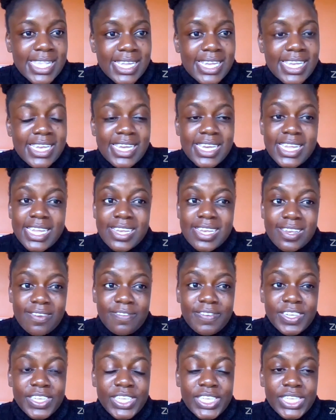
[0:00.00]
certain
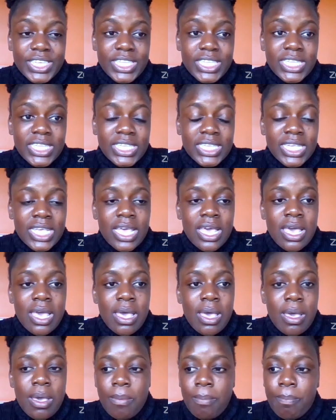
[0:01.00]
interventions,
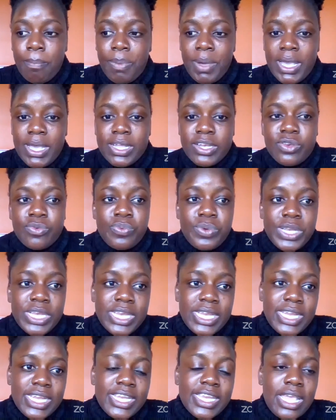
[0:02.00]
but we
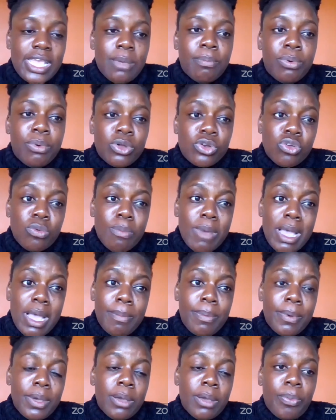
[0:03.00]
need a
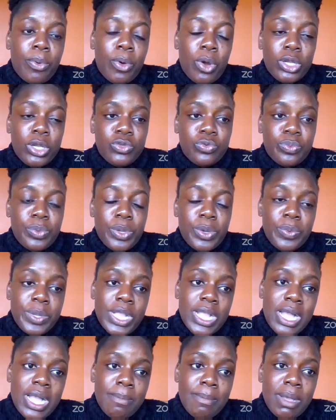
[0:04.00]
bottom-up approach when
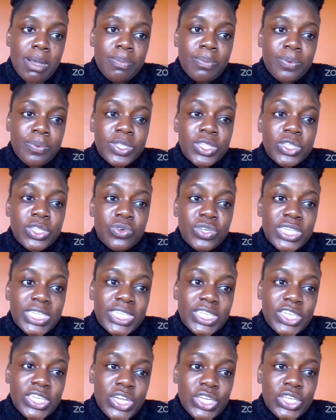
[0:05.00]
we come up with
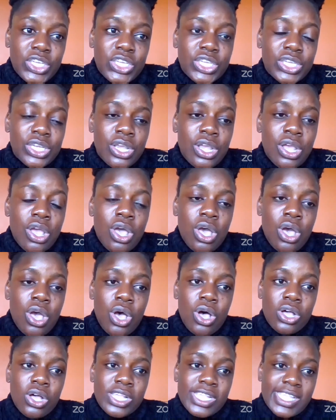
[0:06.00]
research
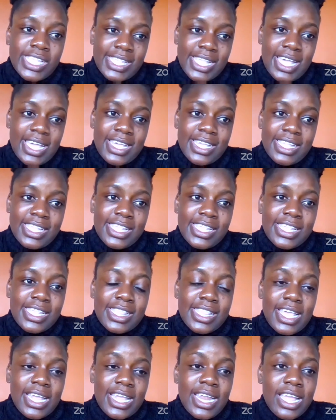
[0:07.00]
or
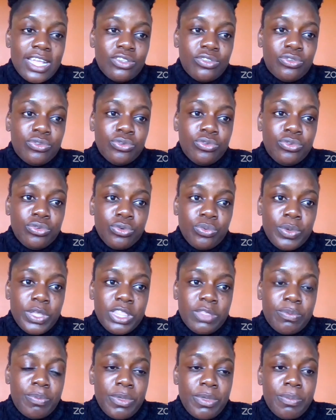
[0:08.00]
science that has to do
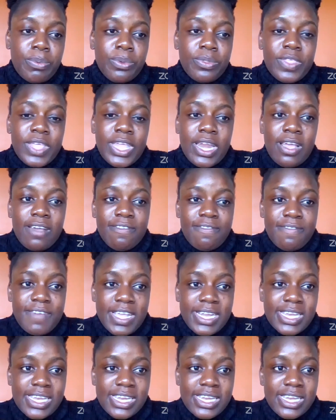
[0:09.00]
with people that are
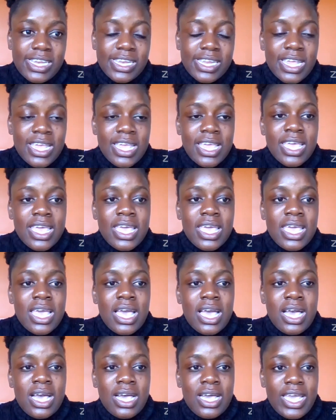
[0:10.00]
affected
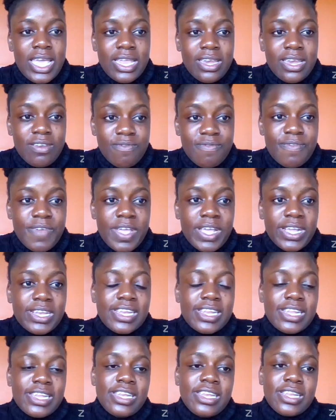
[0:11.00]
and
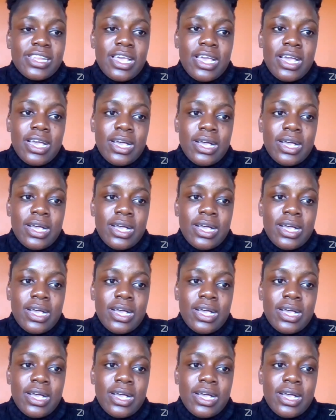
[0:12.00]
infected